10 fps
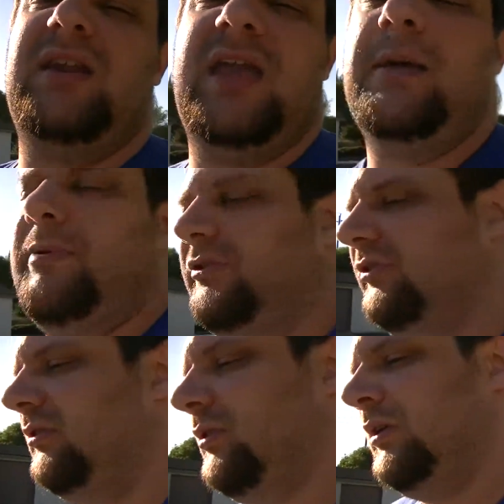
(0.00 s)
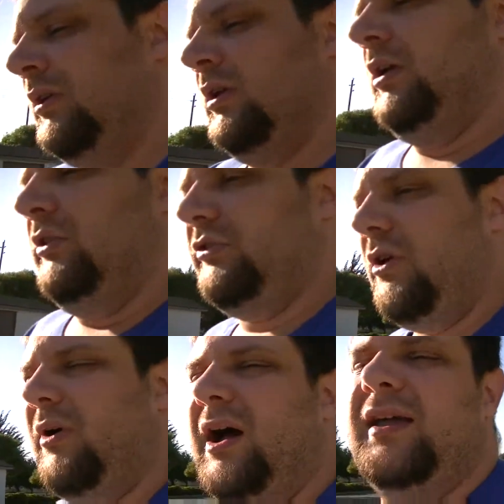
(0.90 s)
campus.
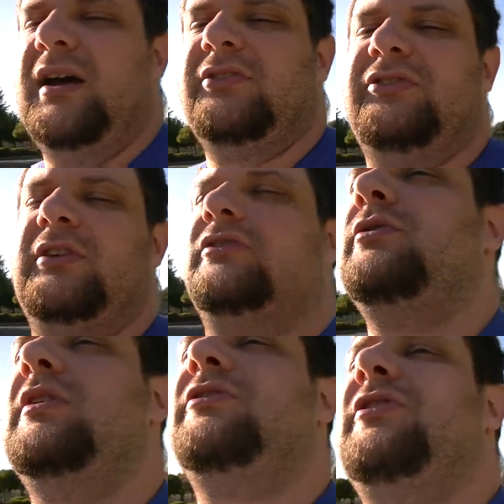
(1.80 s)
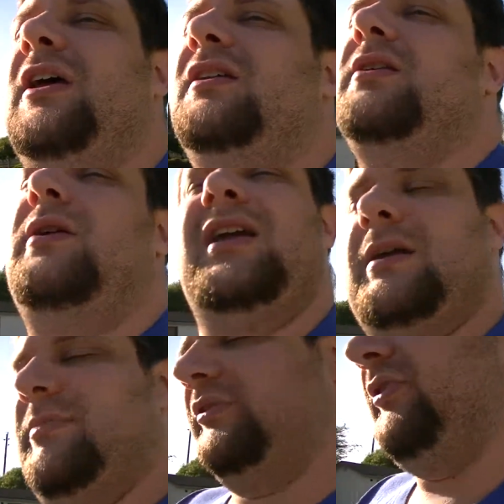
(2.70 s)
So I got sent to the secondary
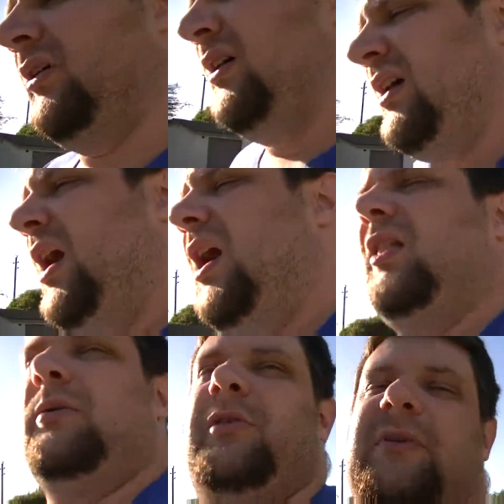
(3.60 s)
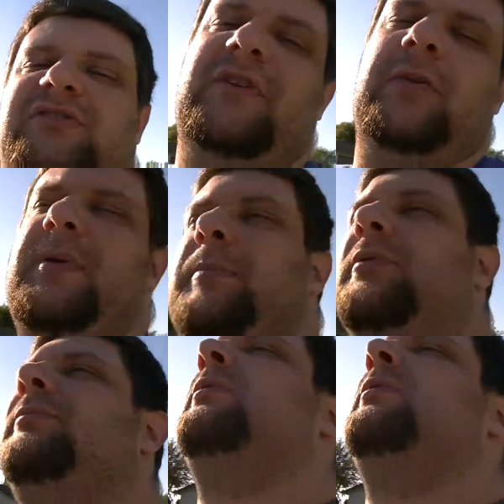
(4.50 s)
campus along with a bunch of other people.